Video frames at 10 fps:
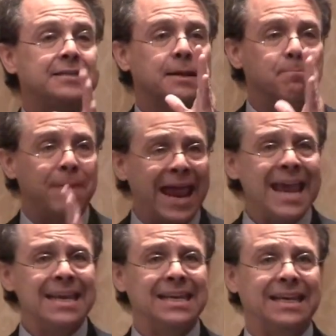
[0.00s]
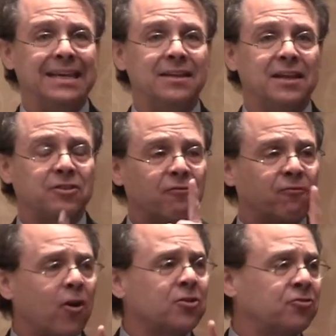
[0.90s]
demanding that the
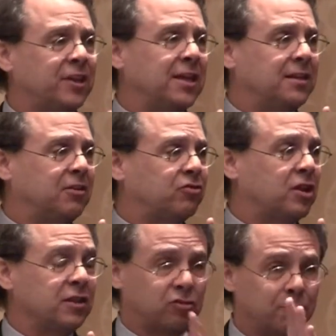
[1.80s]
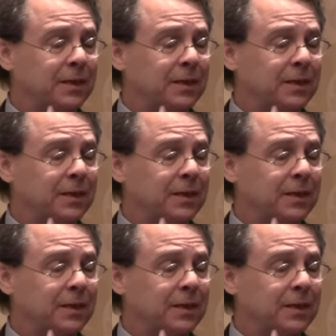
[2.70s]
first thing this